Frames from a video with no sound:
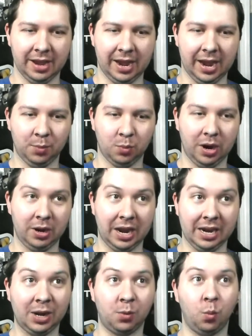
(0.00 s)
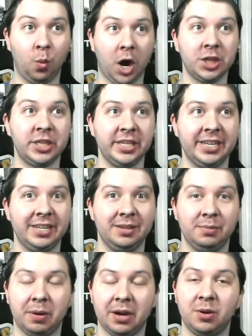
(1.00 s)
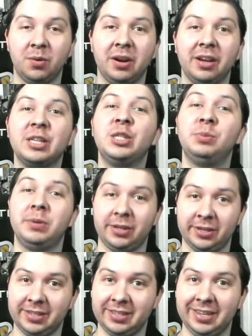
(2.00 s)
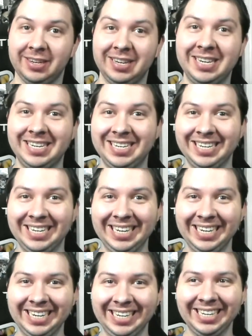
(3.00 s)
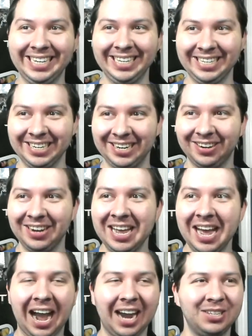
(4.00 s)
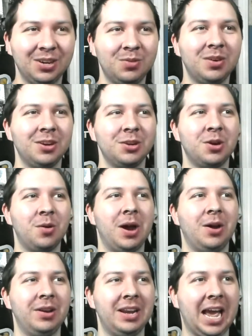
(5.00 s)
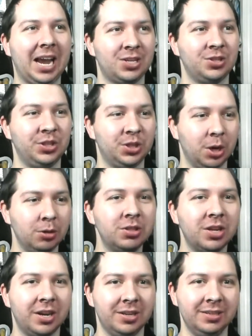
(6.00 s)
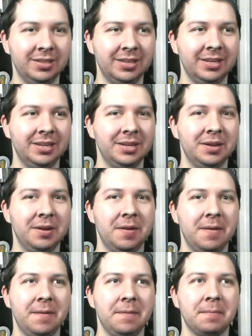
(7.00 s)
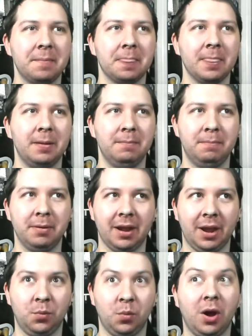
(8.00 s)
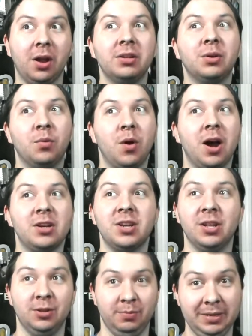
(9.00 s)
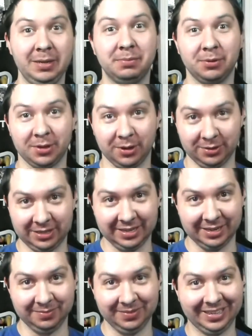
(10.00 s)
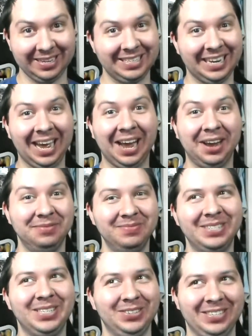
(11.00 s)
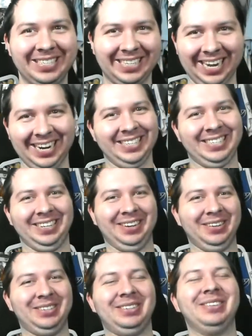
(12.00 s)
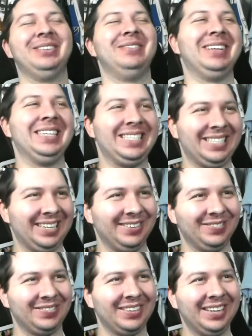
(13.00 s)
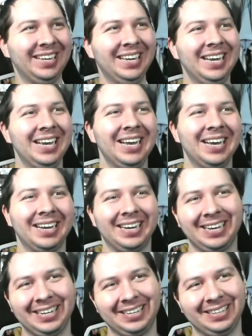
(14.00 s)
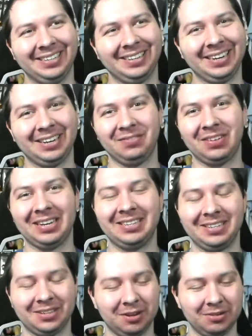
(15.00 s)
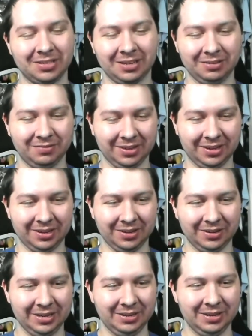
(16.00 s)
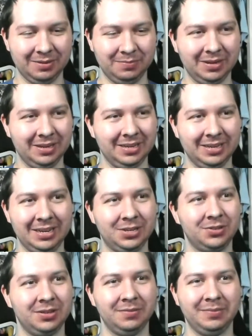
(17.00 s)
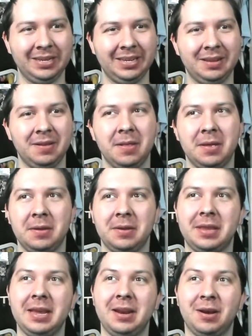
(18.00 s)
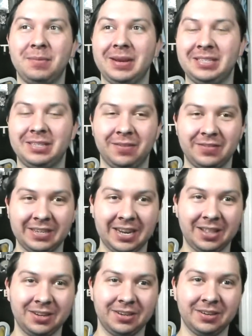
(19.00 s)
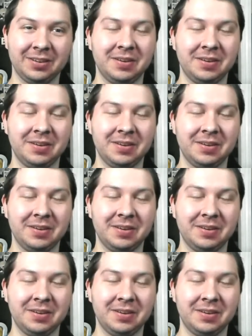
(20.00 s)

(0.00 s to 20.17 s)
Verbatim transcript: I, I, I like watching it, but I don't want to experience it. you know, I don't want to go out and actually ghost hunt, but I want to watch other people ghost hunt because I'm too scared to go do it myself. Uh-uh. Like if I did a ghost hunting video, it, it'd be literally me getting all my stuff together,